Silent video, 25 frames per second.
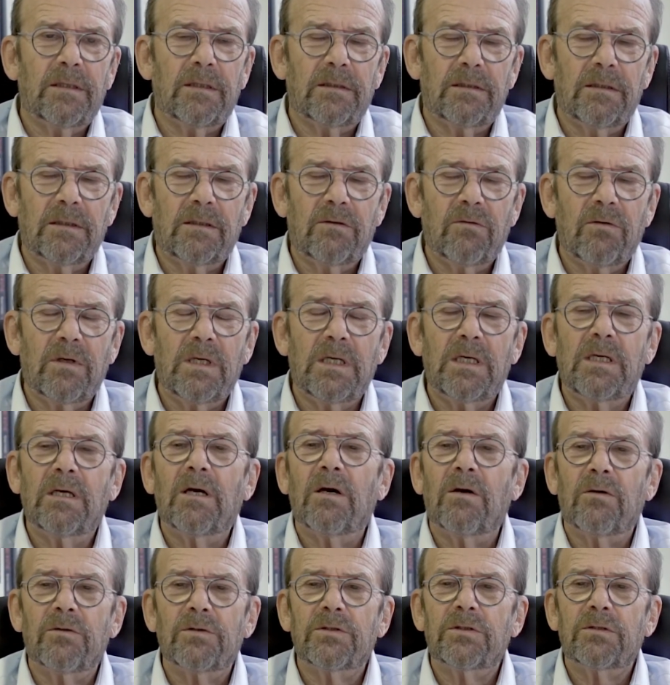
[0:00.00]
a degree
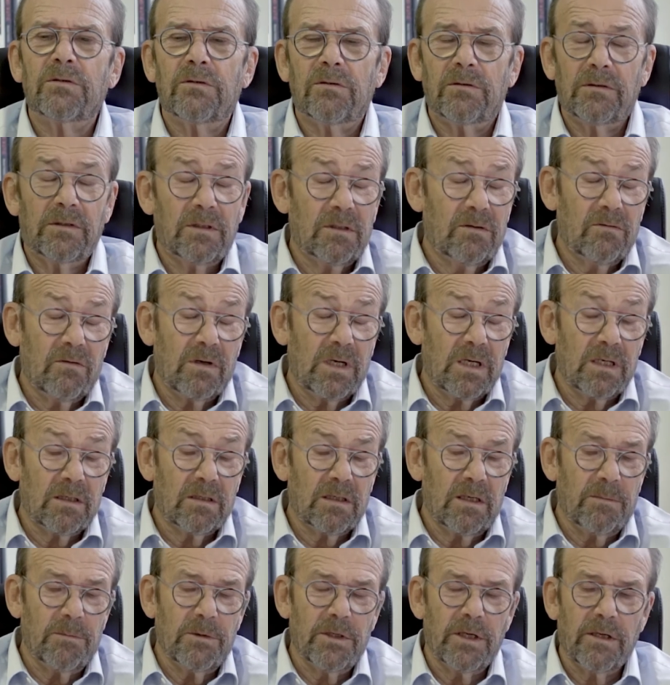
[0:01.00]
in
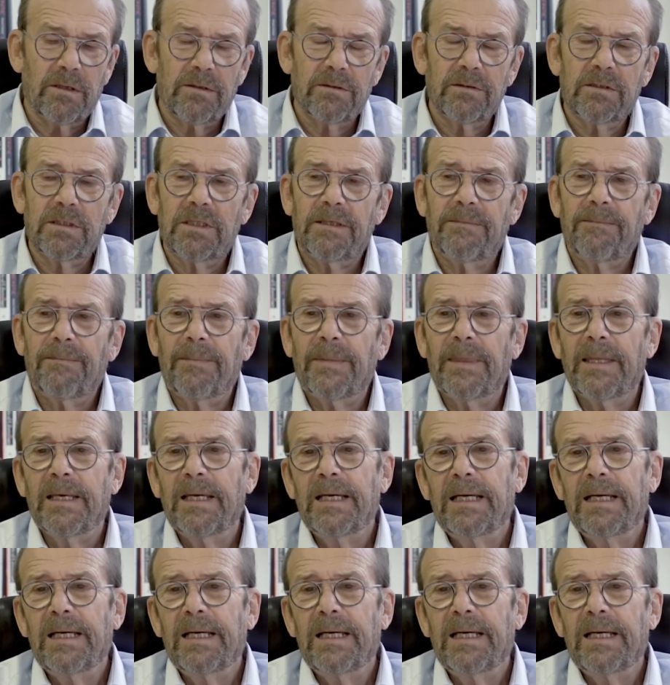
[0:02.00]
criminology.